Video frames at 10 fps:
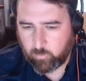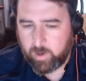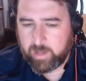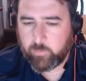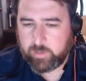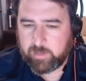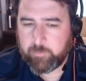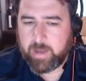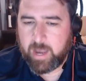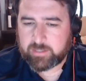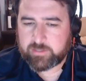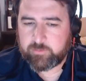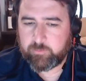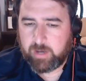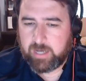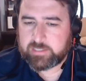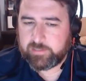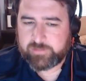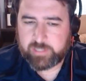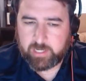way we impact
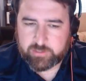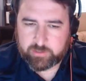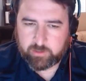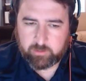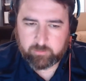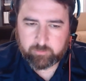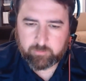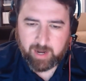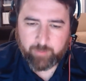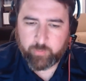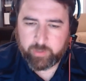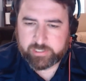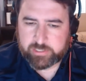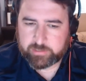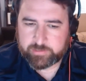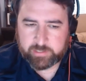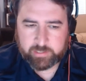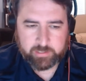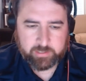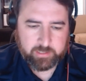positive change in our operations.
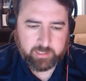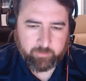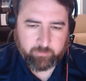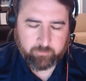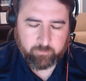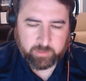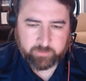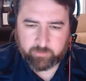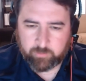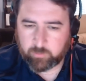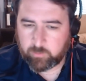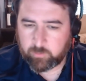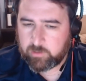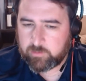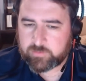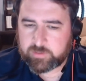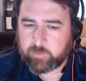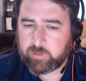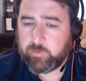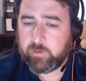We do
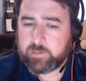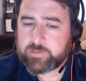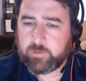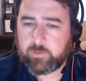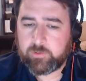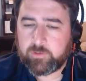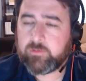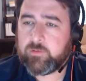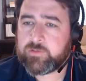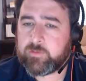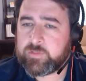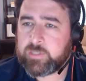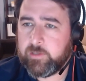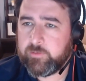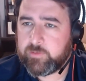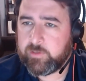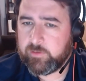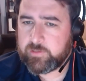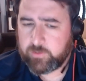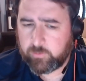some community solar or some scaled
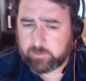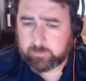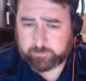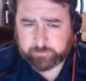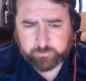utility solar.